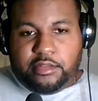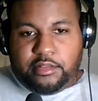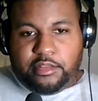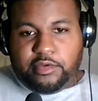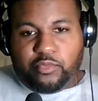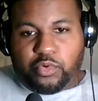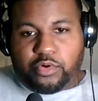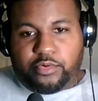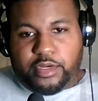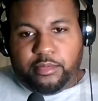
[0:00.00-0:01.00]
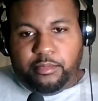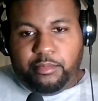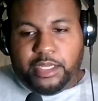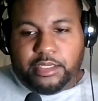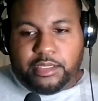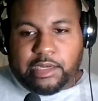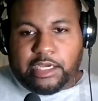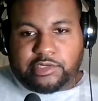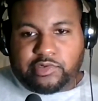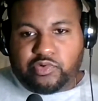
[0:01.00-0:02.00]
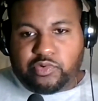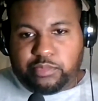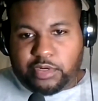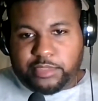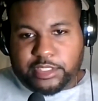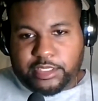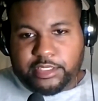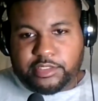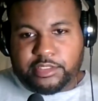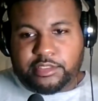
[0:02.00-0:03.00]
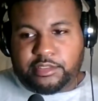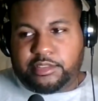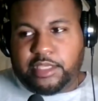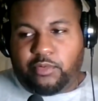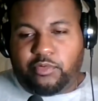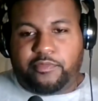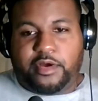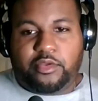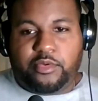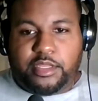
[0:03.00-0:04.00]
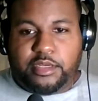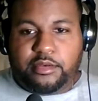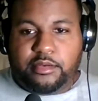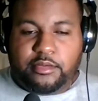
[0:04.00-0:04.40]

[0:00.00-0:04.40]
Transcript: there weren't many national publications that were following